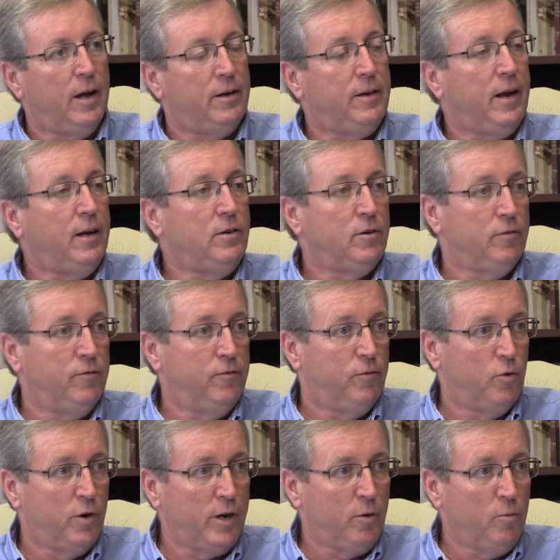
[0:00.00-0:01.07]
at the age of
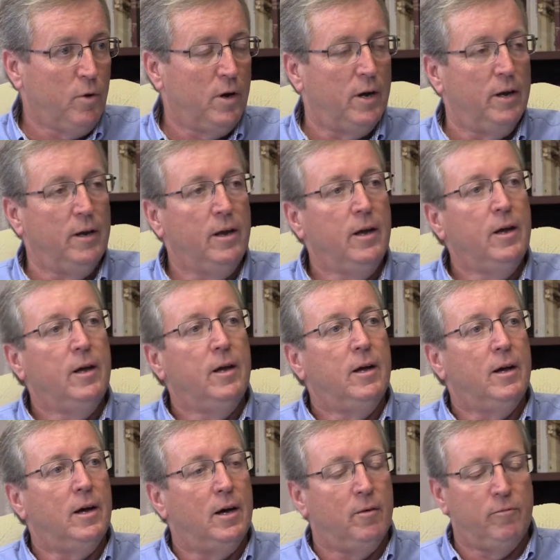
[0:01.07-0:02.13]
41
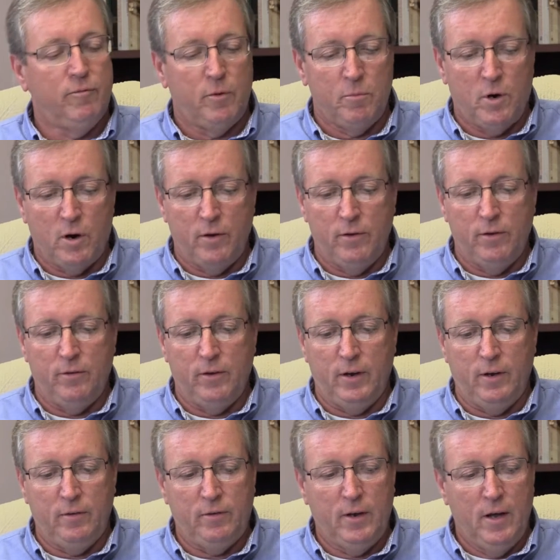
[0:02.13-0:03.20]
from heart
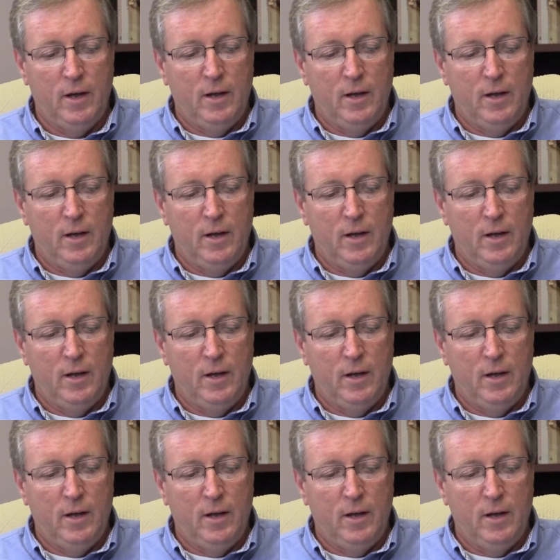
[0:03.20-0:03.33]
disease.